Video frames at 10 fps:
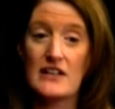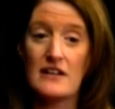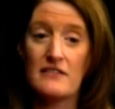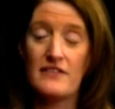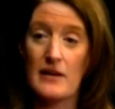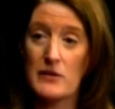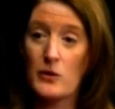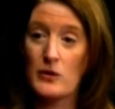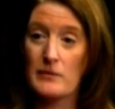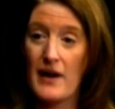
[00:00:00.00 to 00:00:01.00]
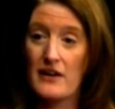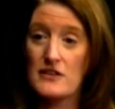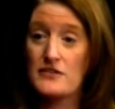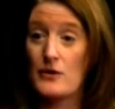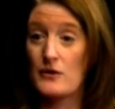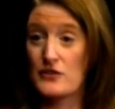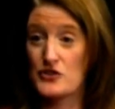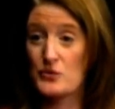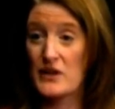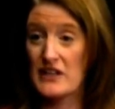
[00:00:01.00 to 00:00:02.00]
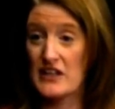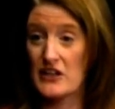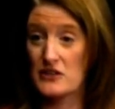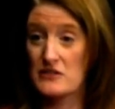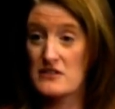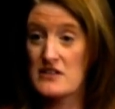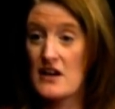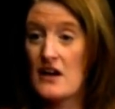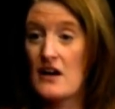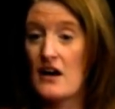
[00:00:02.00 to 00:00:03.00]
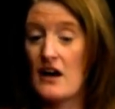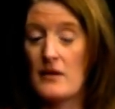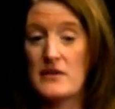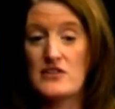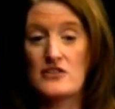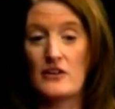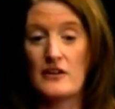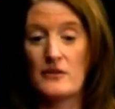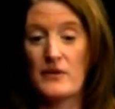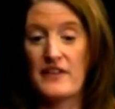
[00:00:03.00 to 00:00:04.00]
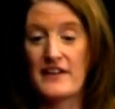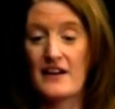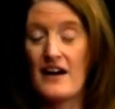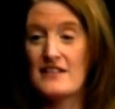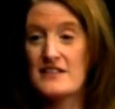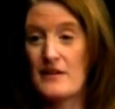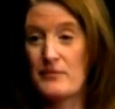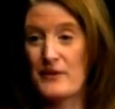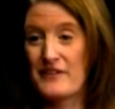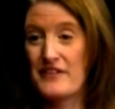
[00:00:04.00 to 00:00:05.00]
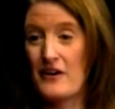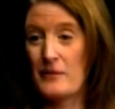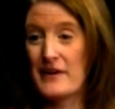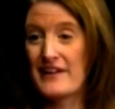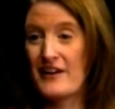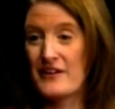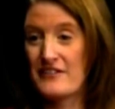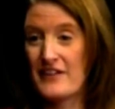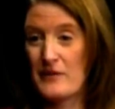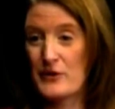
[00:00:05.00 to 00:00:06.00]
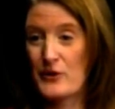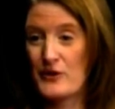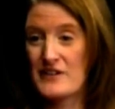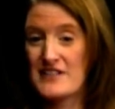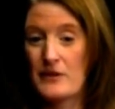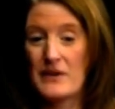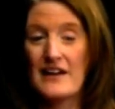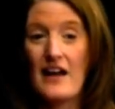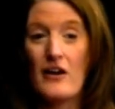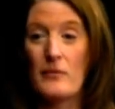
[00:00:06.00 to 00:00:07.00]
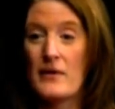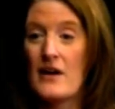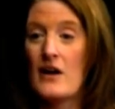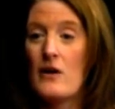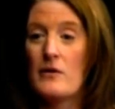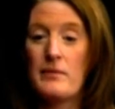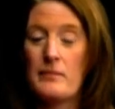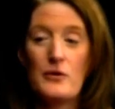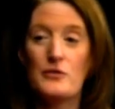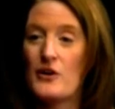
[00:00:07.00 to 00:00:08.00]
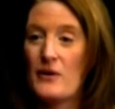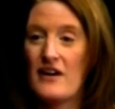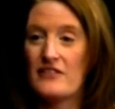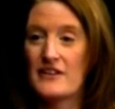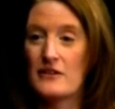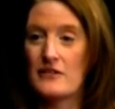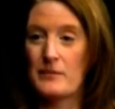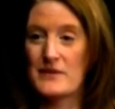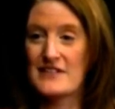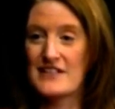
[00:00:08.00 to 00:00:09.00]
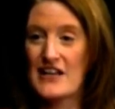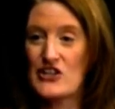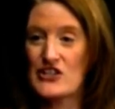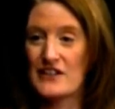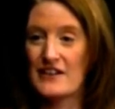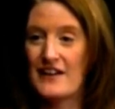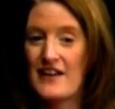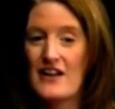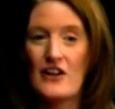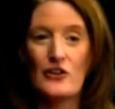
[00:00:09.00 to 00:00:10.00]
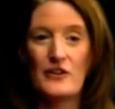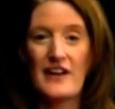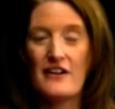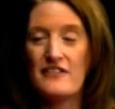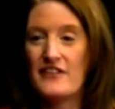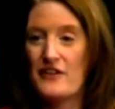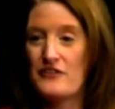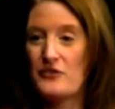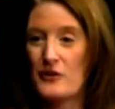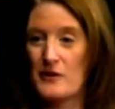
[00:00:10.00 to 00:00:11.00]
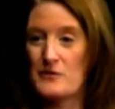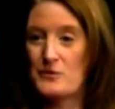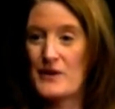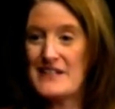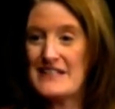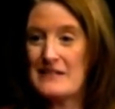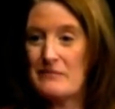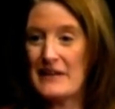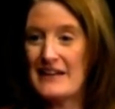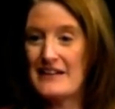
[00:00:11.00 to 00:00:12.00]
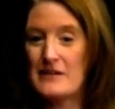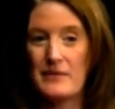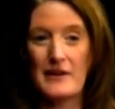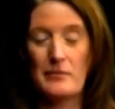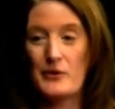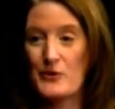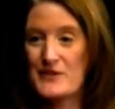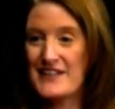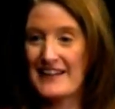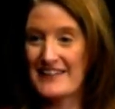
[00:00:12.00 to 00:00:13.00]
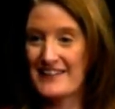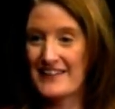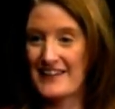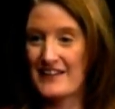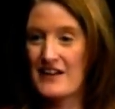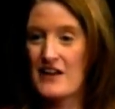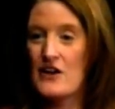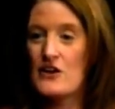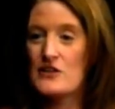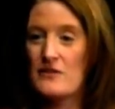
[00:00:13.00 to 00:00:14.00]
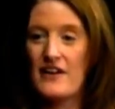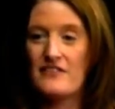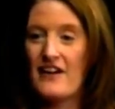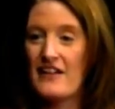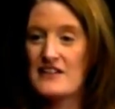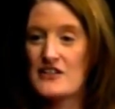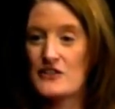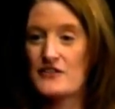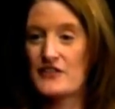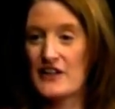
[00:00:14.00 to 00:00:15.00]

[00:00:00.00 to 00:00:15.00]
in family court matters, for over 20 years. Um, it started with a concept with Albany County Family Court saying we need help with people who don't have legal representation, learning how to fill out forms. What does it mean to be a pro se litigant? So we've had volunteers for